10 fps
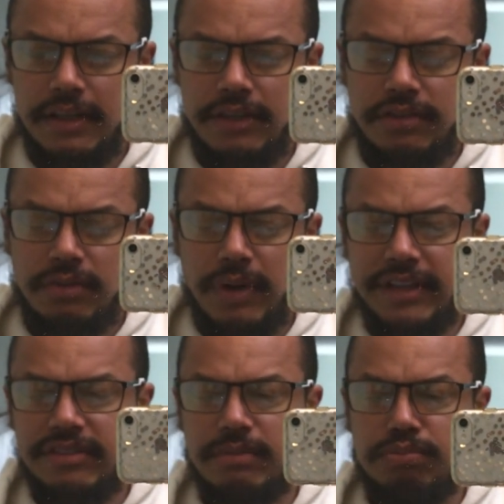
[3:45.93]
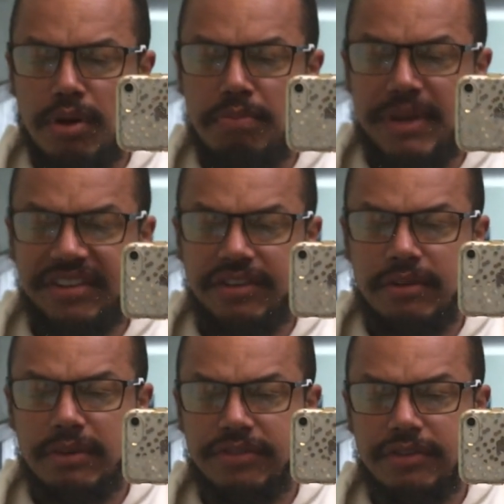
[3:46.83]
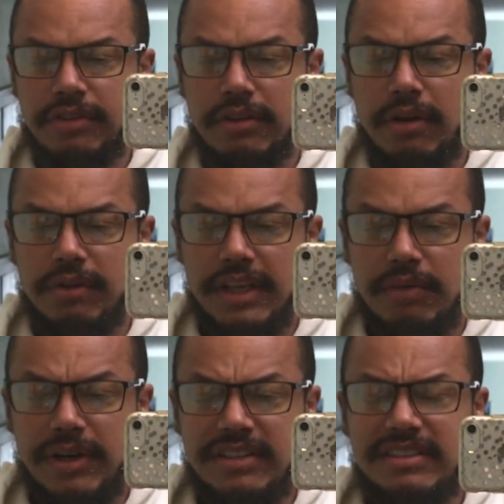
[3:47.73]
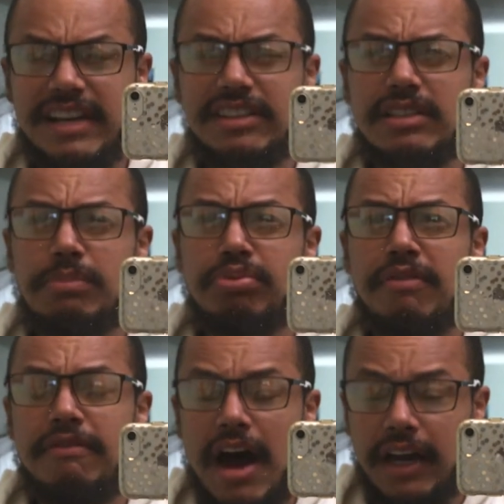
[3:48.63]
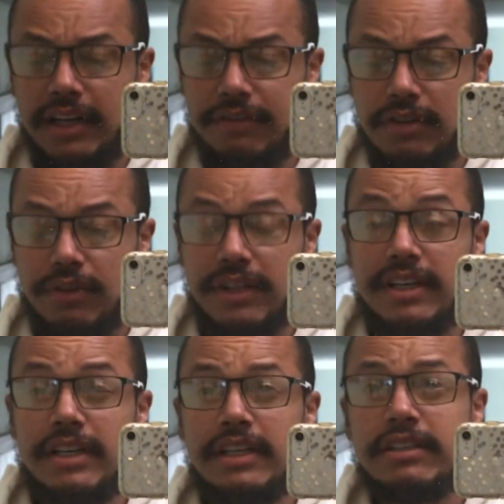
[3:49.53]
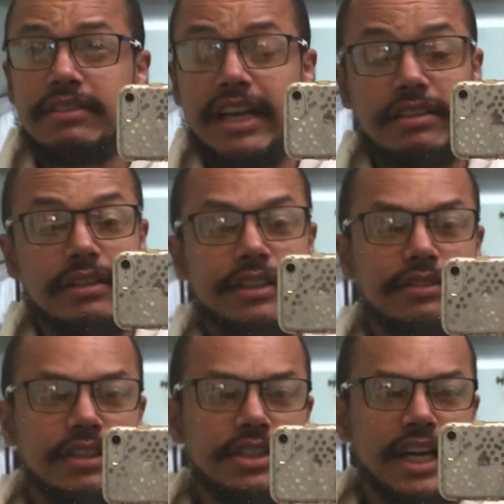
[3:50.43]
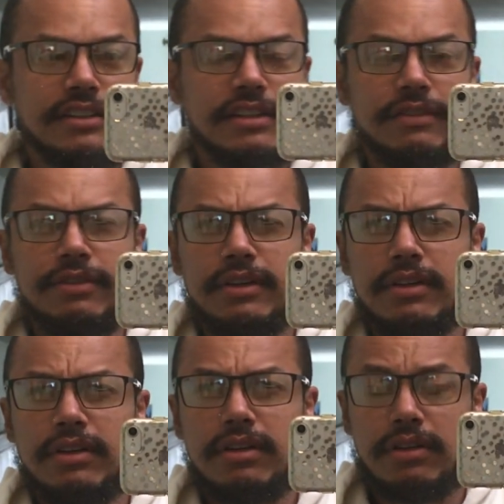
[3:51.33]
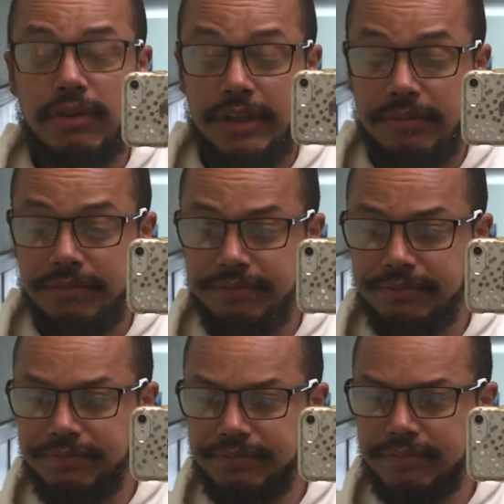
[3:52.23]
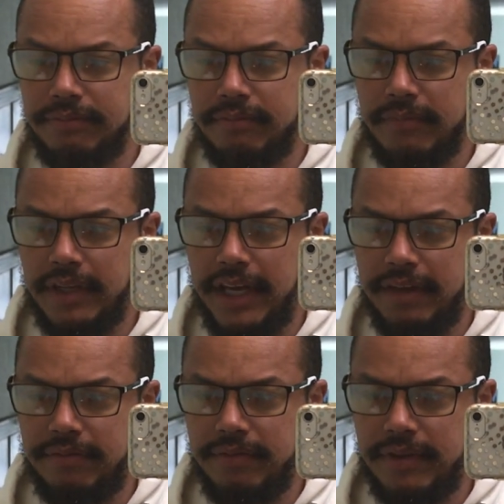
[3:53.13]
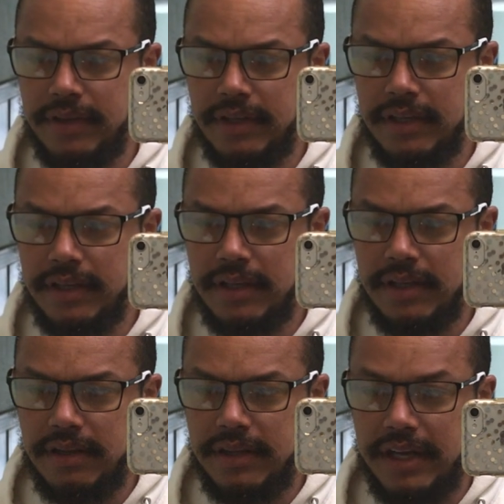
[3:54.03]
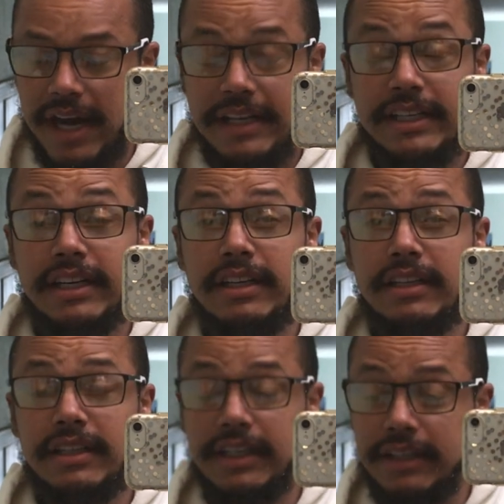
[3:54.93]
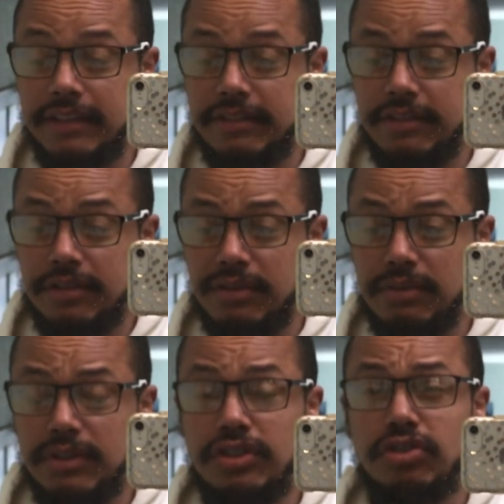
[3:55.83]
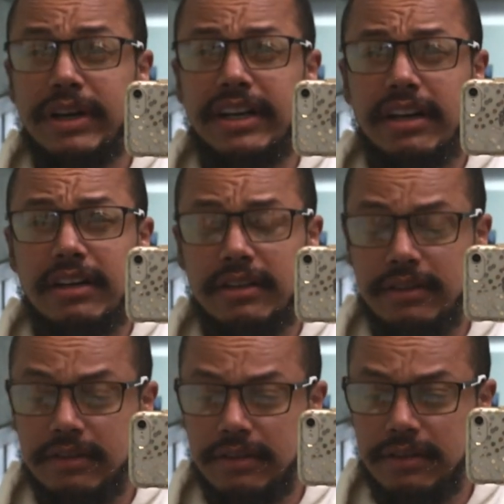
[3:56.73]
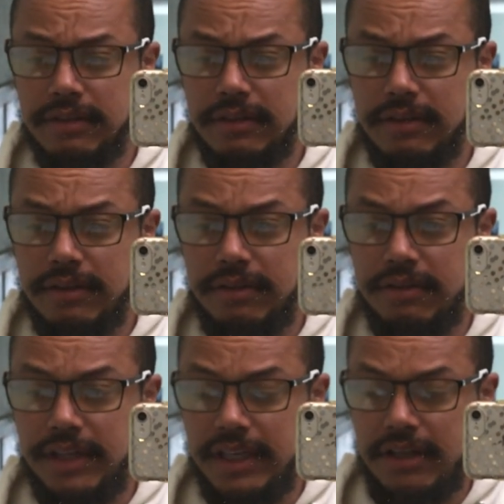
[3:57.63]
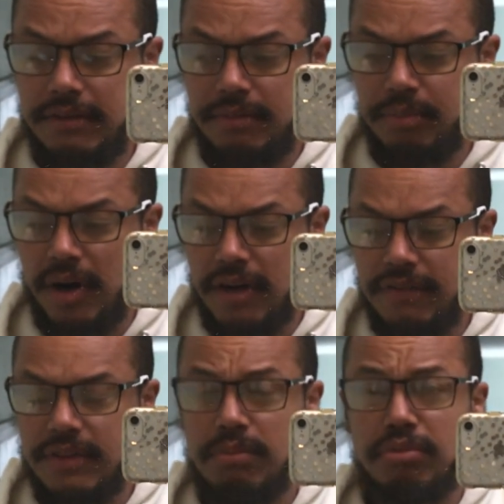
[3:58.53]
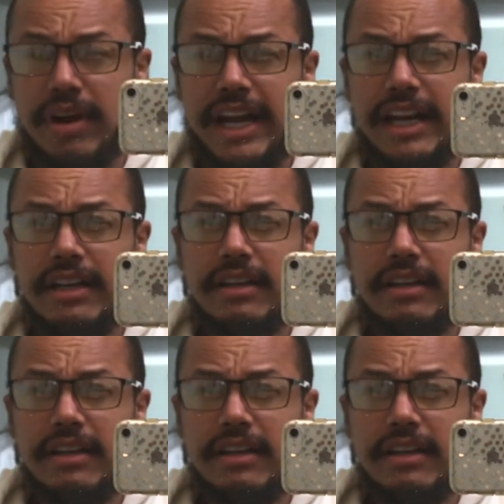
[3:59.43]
So what is promiscuous clothing? What is sexually provocative clothing? Sexually suggestive clothing. Okay? The idea is to trigger the part of the brain